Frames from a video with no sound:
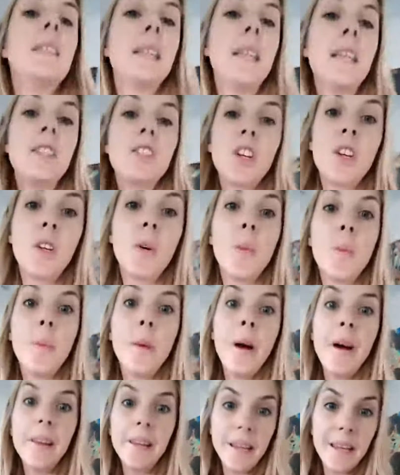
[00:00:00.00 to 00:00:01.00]
Teaching your
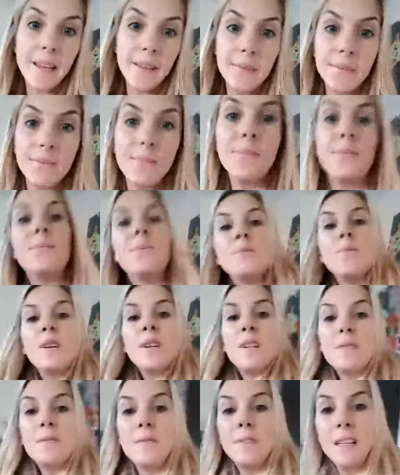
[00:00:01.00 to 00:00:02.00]
body
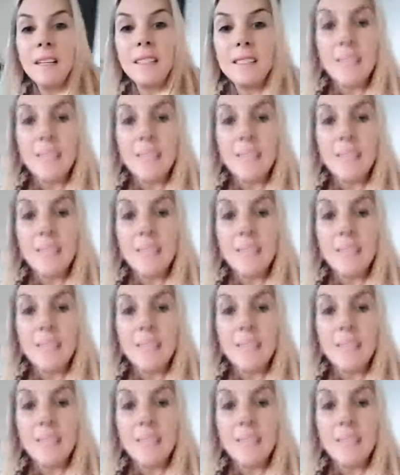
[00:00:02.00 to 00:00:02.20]
what it